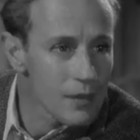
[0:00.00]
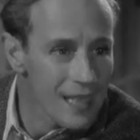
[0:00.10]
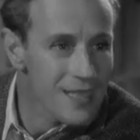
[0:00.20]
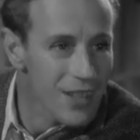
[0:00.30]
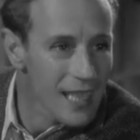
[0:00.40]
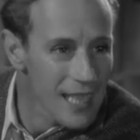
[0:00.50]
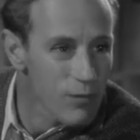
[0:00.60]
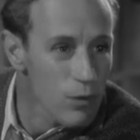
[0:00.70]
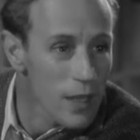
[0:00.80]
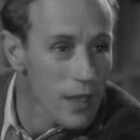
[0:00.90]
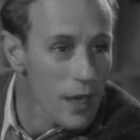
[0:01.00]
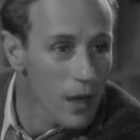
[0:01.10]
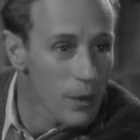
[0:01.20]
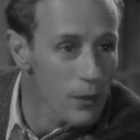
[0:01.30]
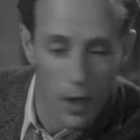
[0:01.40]
That's right, leave them where they are.
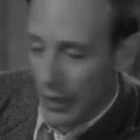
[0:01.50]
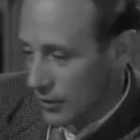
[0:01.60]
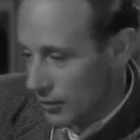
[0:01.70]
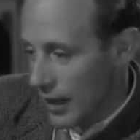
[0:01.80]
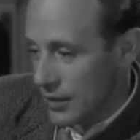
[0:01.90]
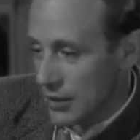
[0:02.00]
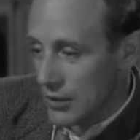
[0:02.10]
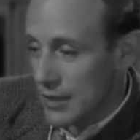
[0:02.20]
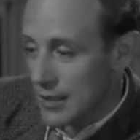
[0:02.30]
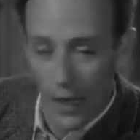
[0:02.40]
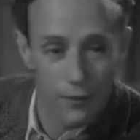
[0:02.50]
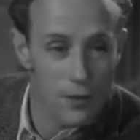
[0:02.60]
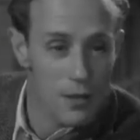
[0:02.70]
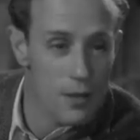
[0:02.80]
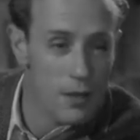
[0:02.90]
Meanwhile, your granddaughter
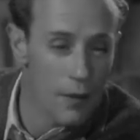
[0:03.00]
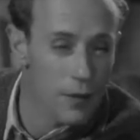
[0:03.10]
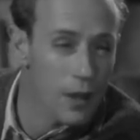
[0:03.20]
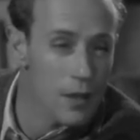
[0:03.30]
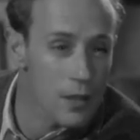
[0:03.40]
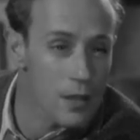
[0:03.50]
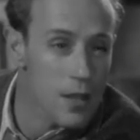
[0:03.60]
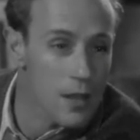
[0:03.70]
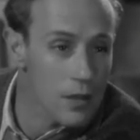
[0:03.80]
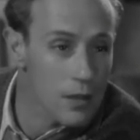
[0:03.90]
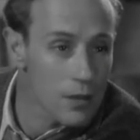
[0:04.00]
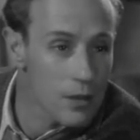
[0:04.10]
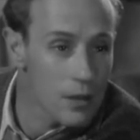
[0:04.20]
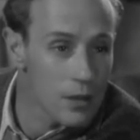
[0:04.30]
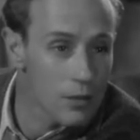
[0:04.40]
stifles and suffocates in this desert.
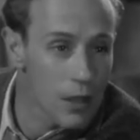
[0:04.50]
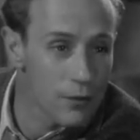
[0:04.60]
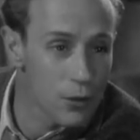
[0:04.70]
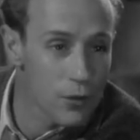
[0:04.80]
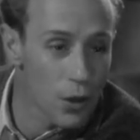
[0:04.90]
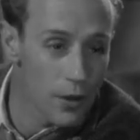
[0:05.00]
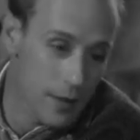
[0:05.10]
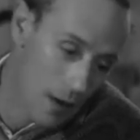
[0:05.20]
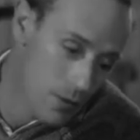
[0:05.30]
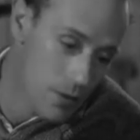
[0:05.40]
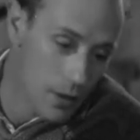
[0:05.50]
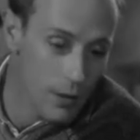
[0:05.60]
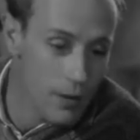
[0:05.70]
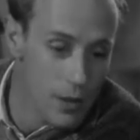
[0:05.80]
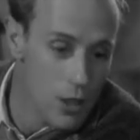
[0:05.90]
While a few of your thousands will give
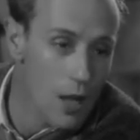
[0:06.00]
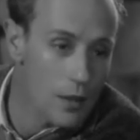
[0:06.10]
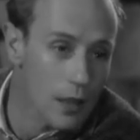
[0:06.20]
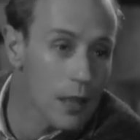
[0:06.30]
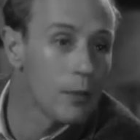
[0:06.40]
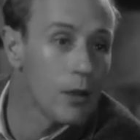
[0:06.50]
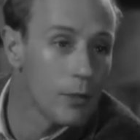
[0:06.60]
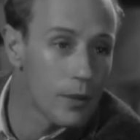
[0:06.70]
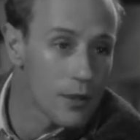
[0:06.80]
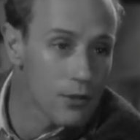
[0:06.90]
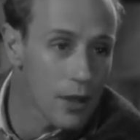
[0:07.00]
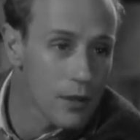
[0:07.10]
her the chance to claim her birthright.